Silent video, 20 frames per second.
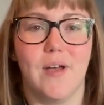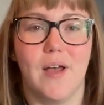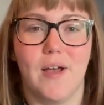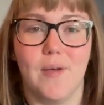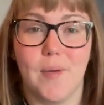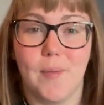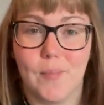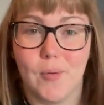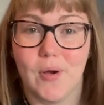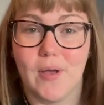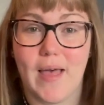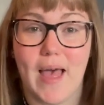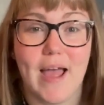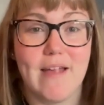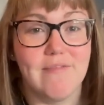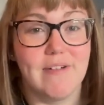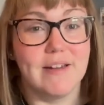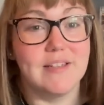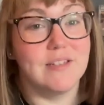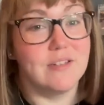a book that
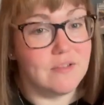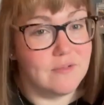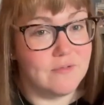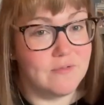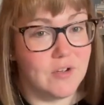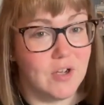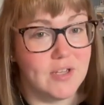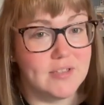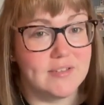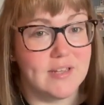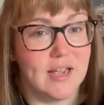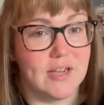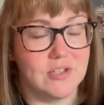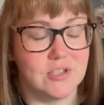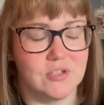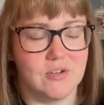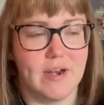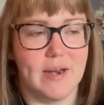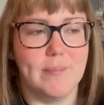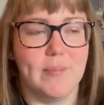I rated 4 stars
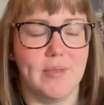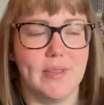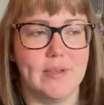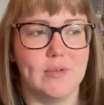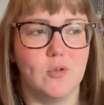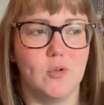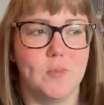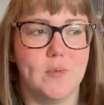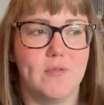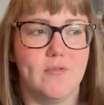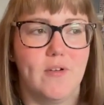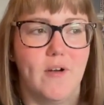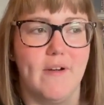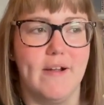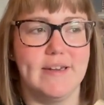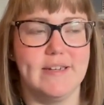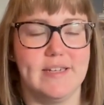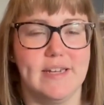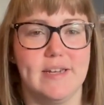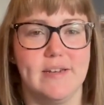straight, but this was before
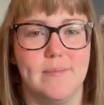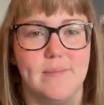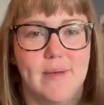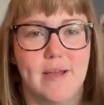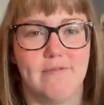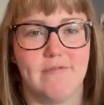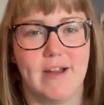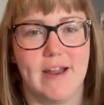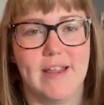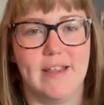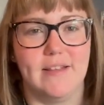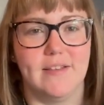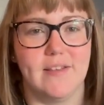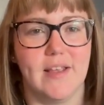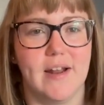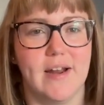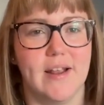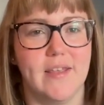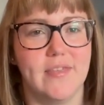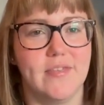I did my ratings,
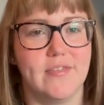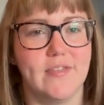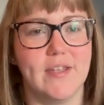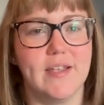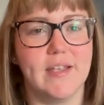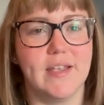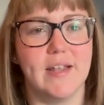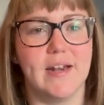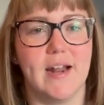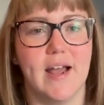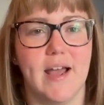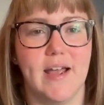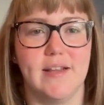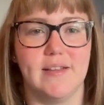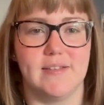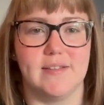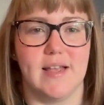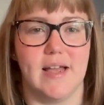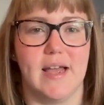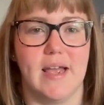and I think in
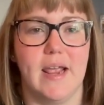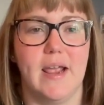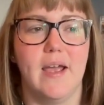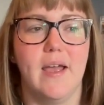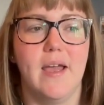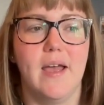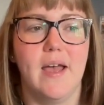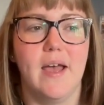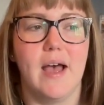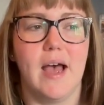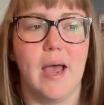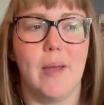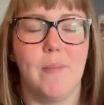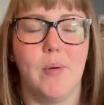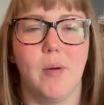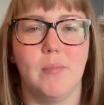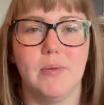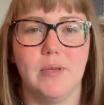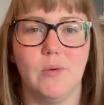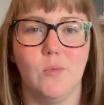hindsight, I
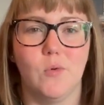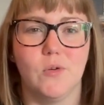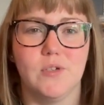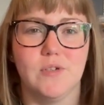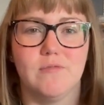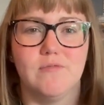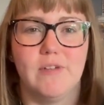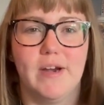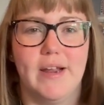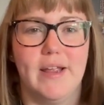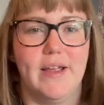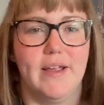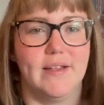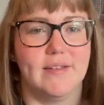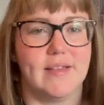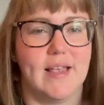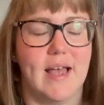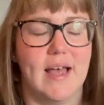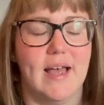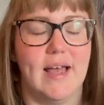probably wouldn't rate it
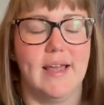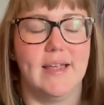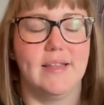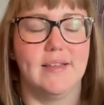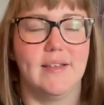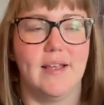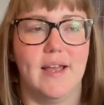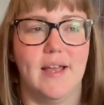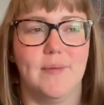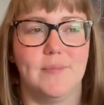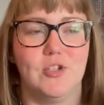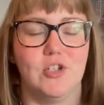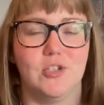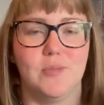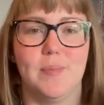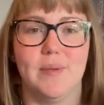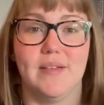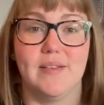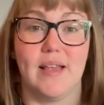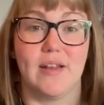as high,
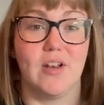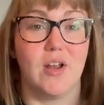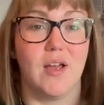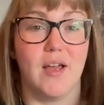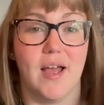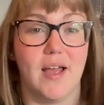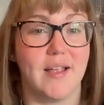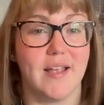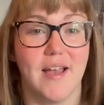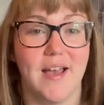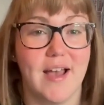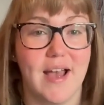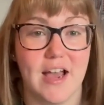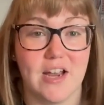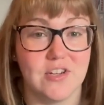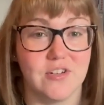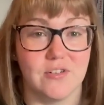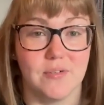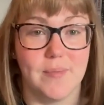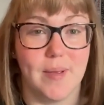just because I can't
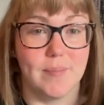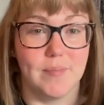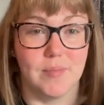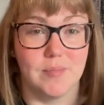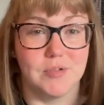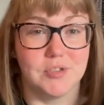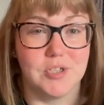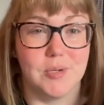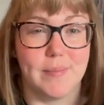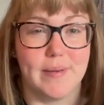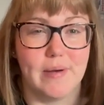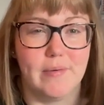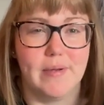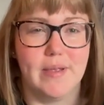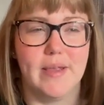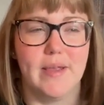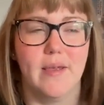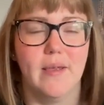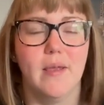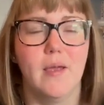actually remember much about
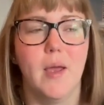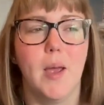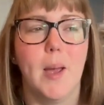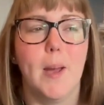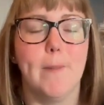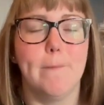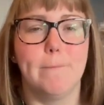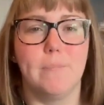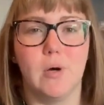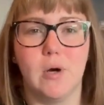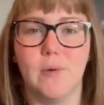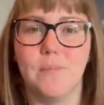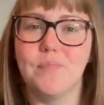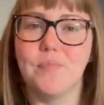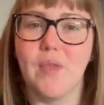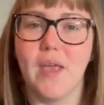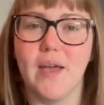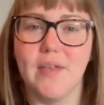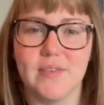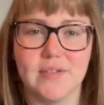it. But
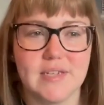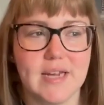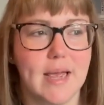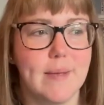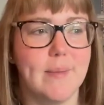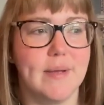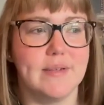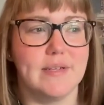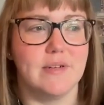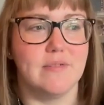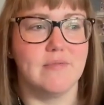at the time I did